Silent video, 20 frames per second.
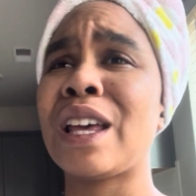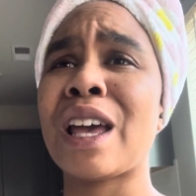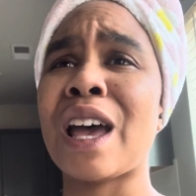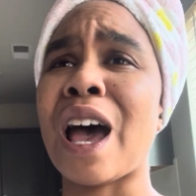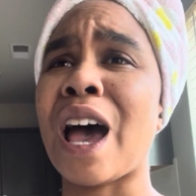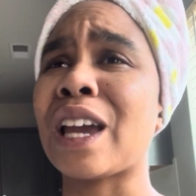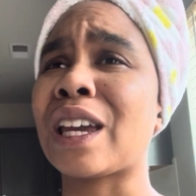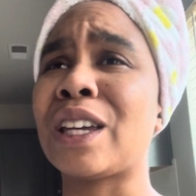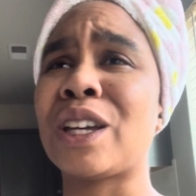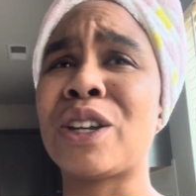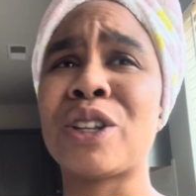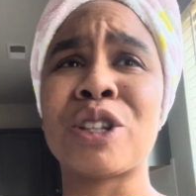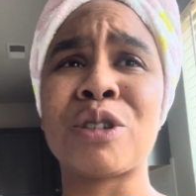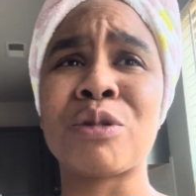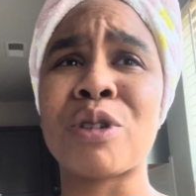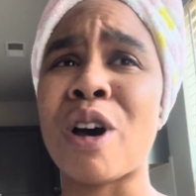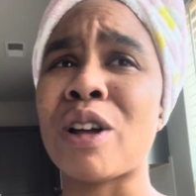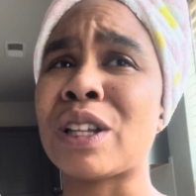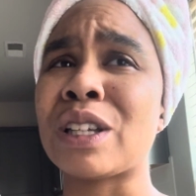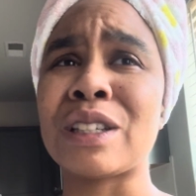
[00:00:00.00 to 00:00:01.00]
I can hear them
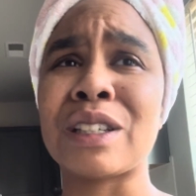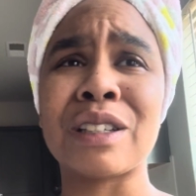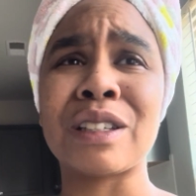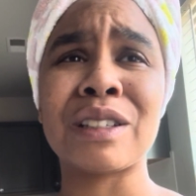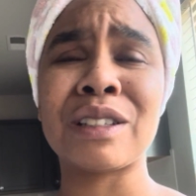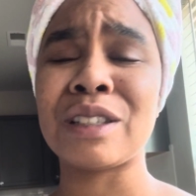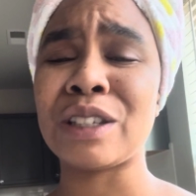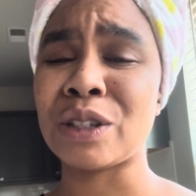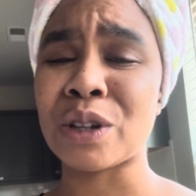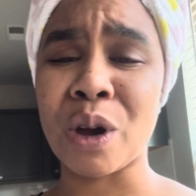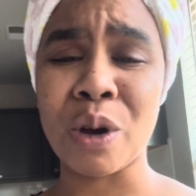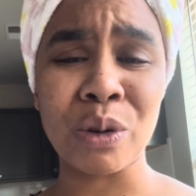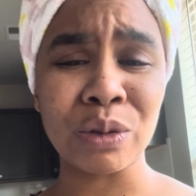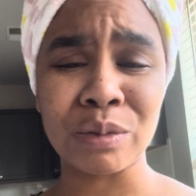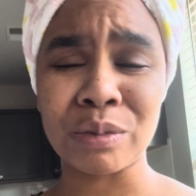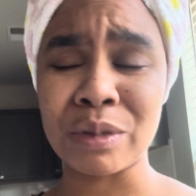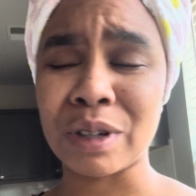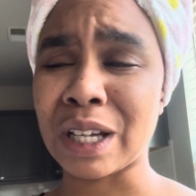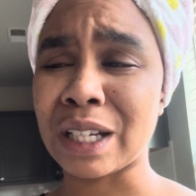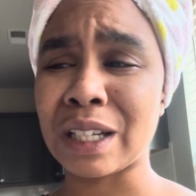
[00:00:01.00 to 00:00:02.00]
calling, you know,
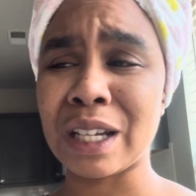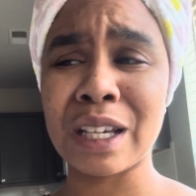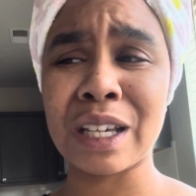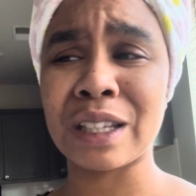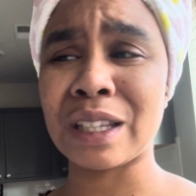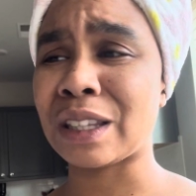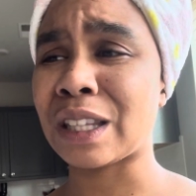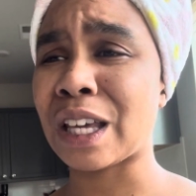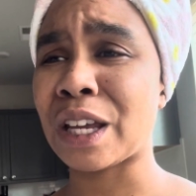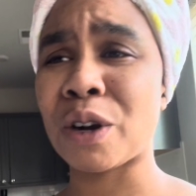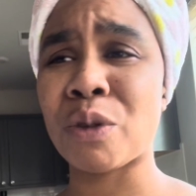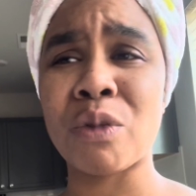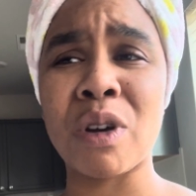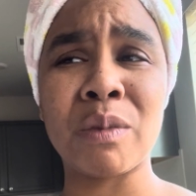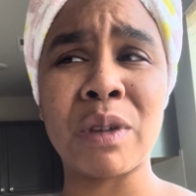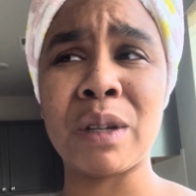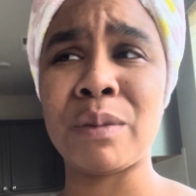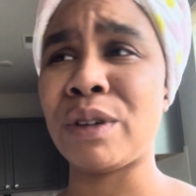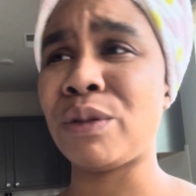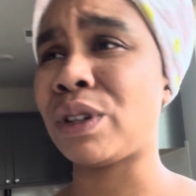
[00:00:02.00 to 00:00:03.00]
a nigga that they don't want me
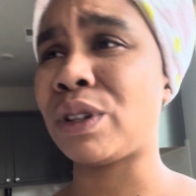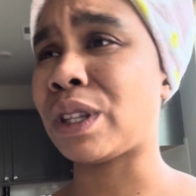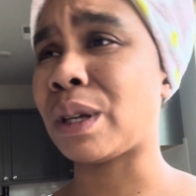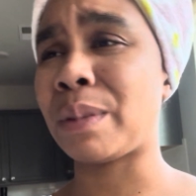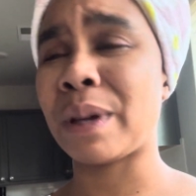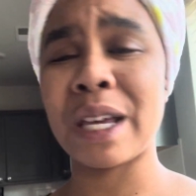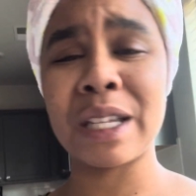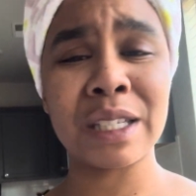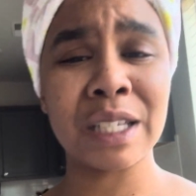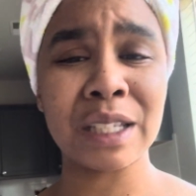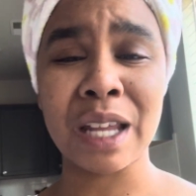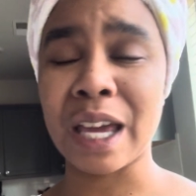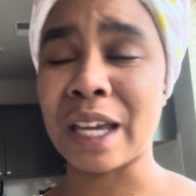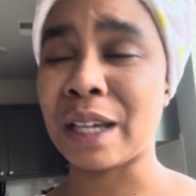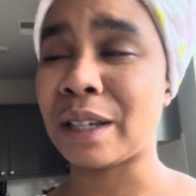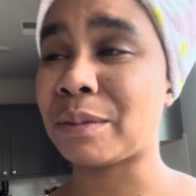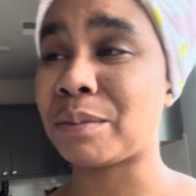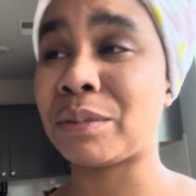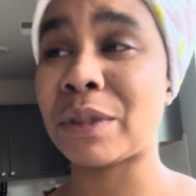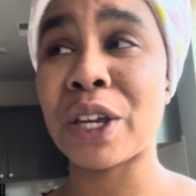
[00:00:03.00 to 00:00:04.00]
to be with a peasant. Like,
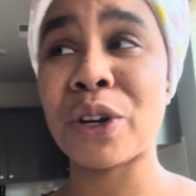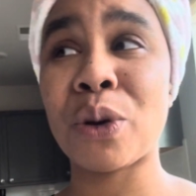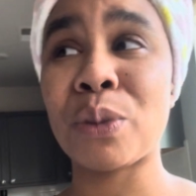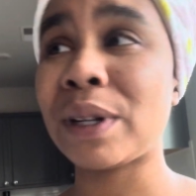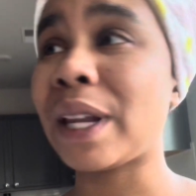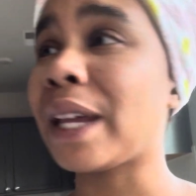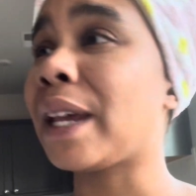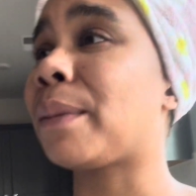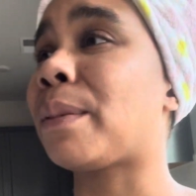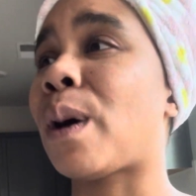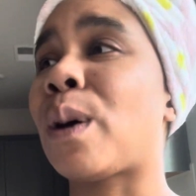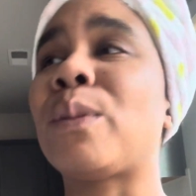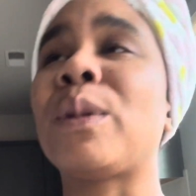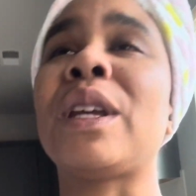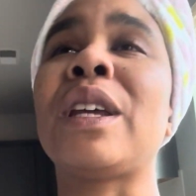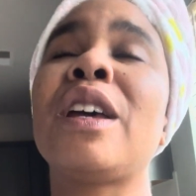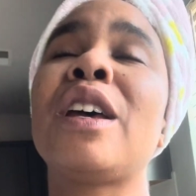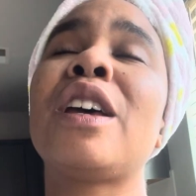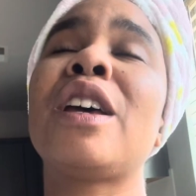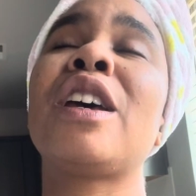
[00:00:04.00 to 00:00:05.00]
they don't play about
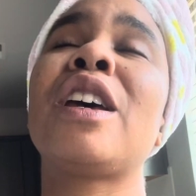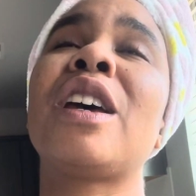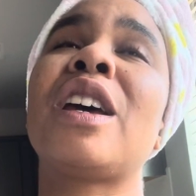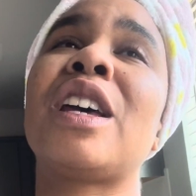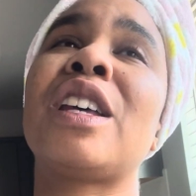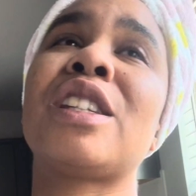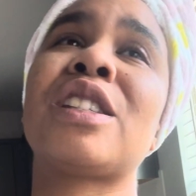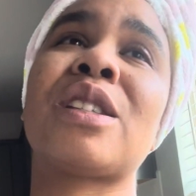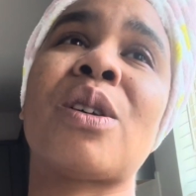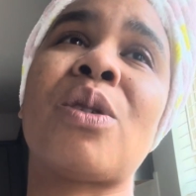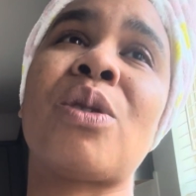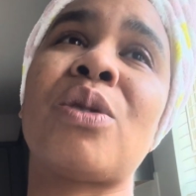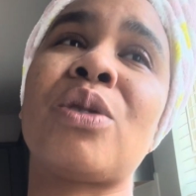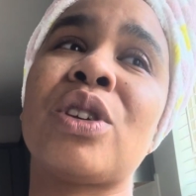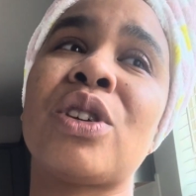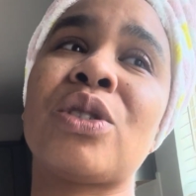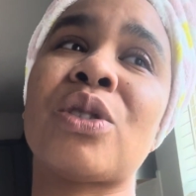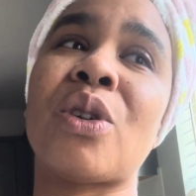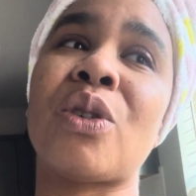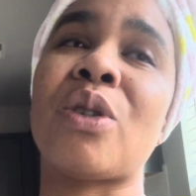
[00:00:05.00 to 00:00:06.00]
me. And so,
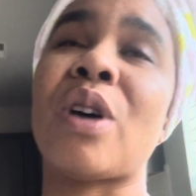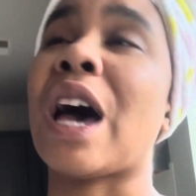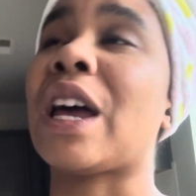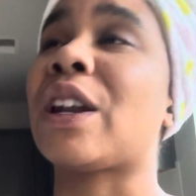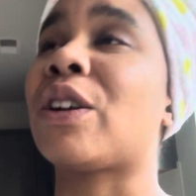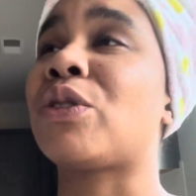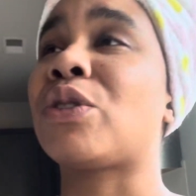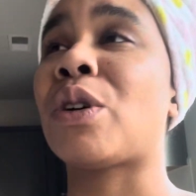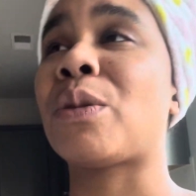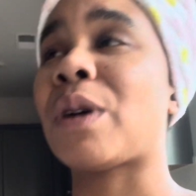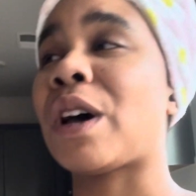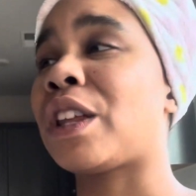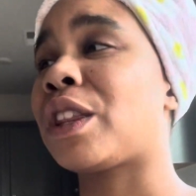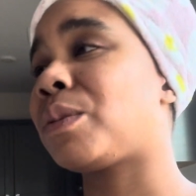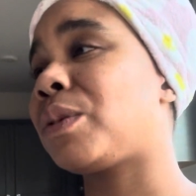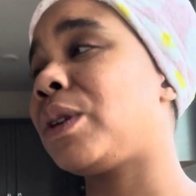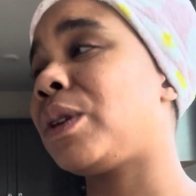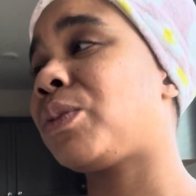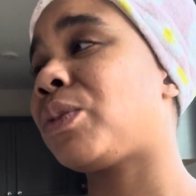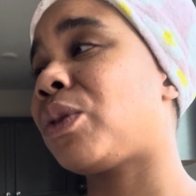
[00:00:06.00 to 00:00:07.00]
you know, I don't know about other
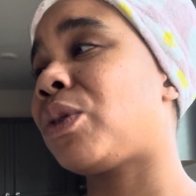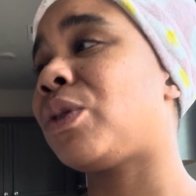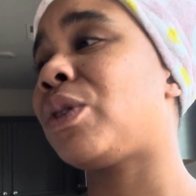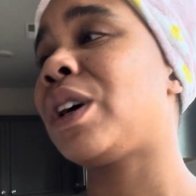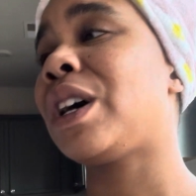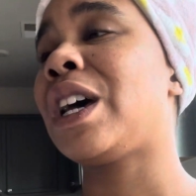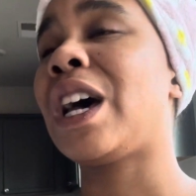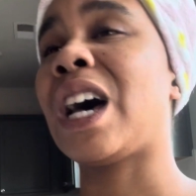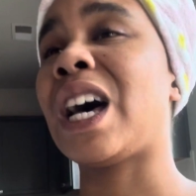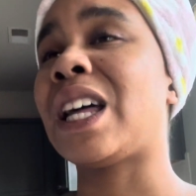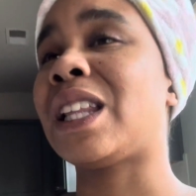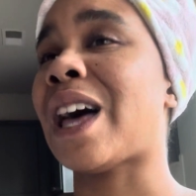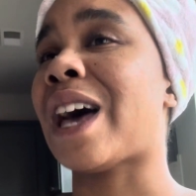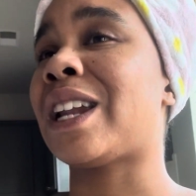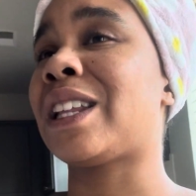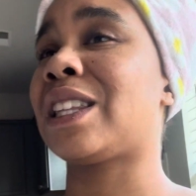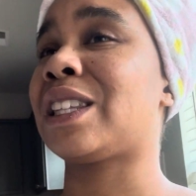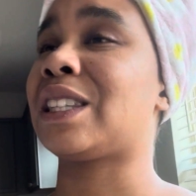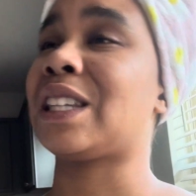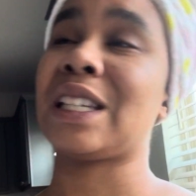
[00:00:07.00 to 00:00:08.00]
people. A lot of
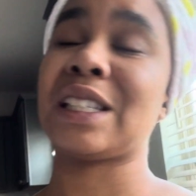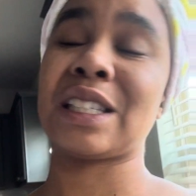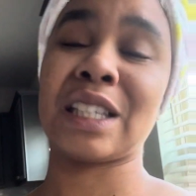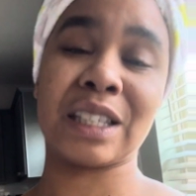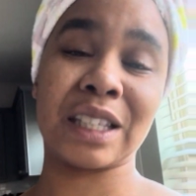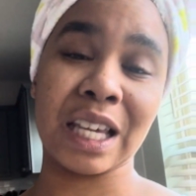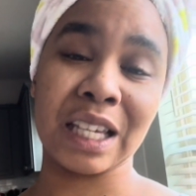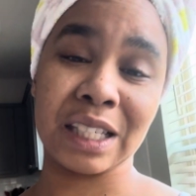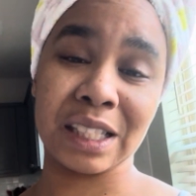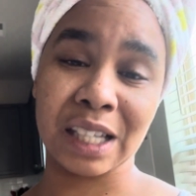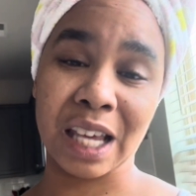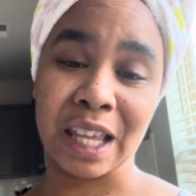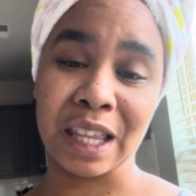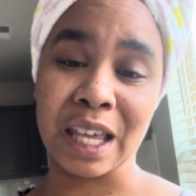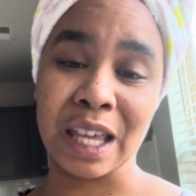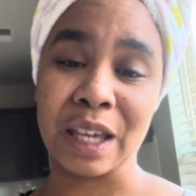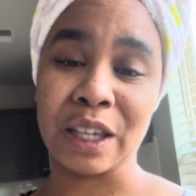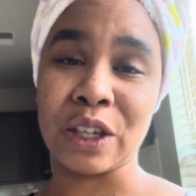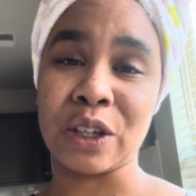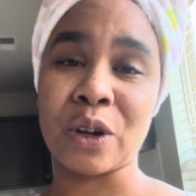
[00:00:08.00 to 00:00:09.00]
the things that they say
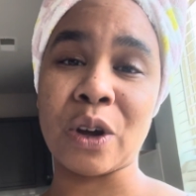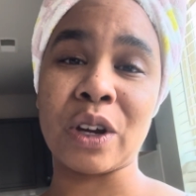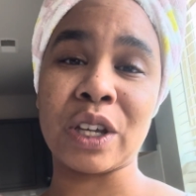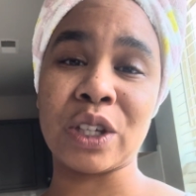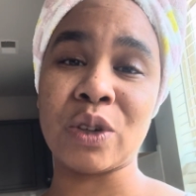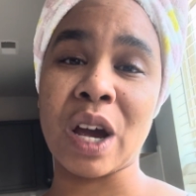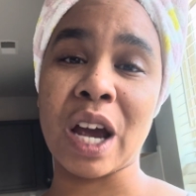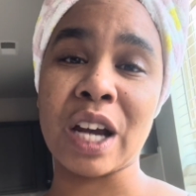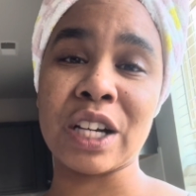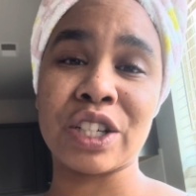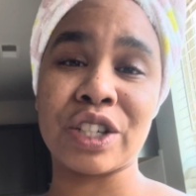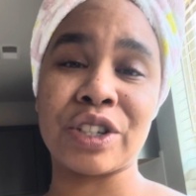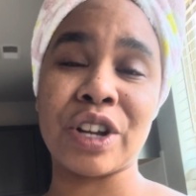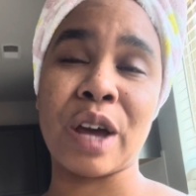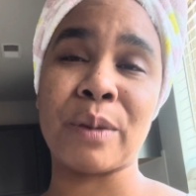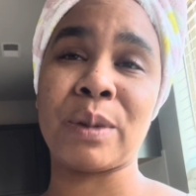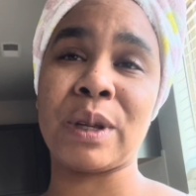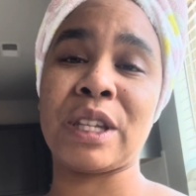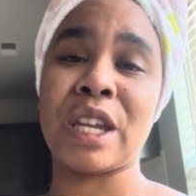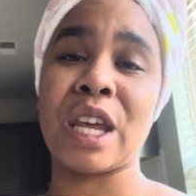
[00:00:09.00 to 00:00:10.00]
that, you know, you guys should not
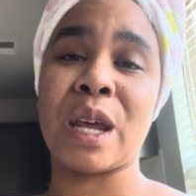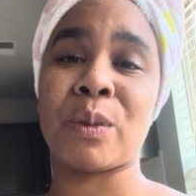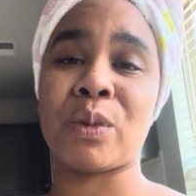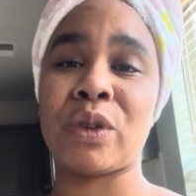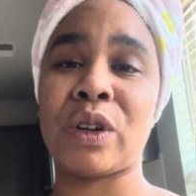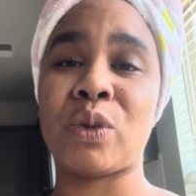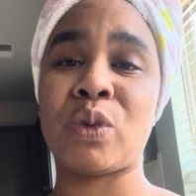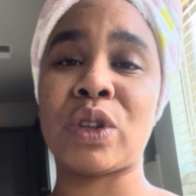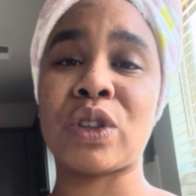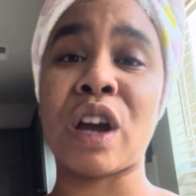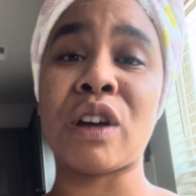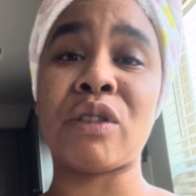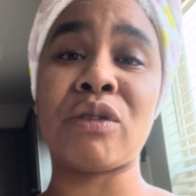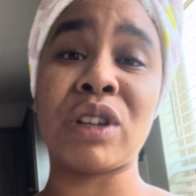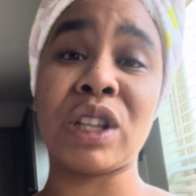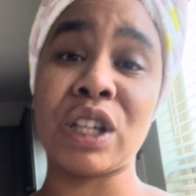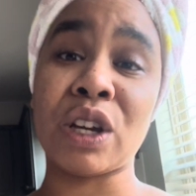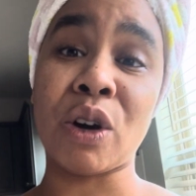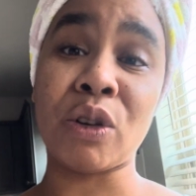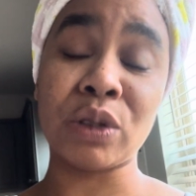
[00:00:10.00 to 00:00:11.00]
be tampering with are
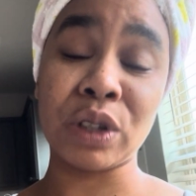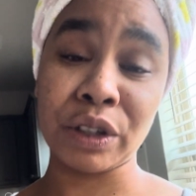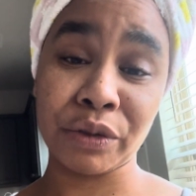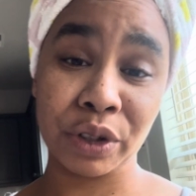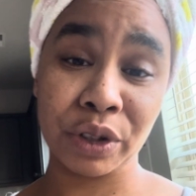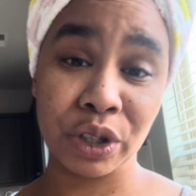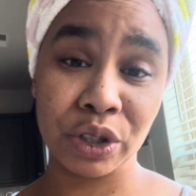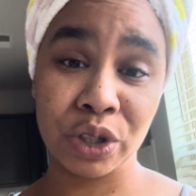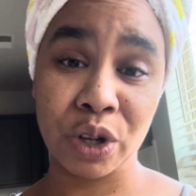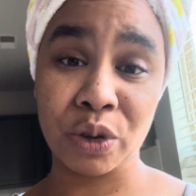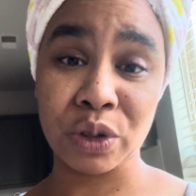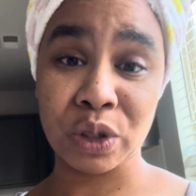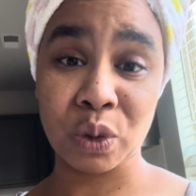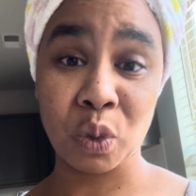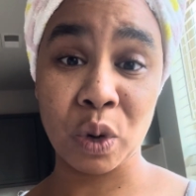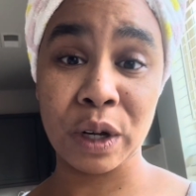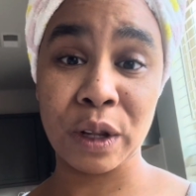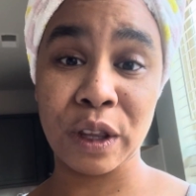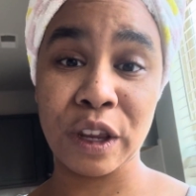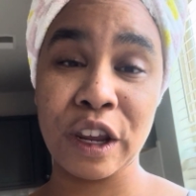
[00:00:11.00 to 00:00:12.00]
really only for the chosen
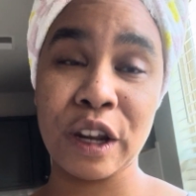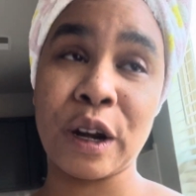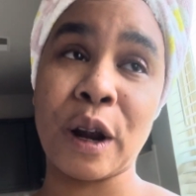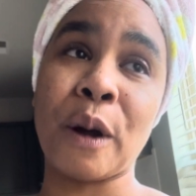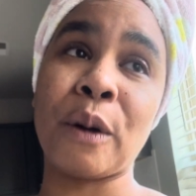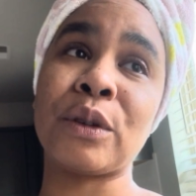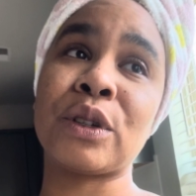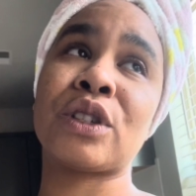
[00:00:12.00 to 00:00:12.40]
one, you know.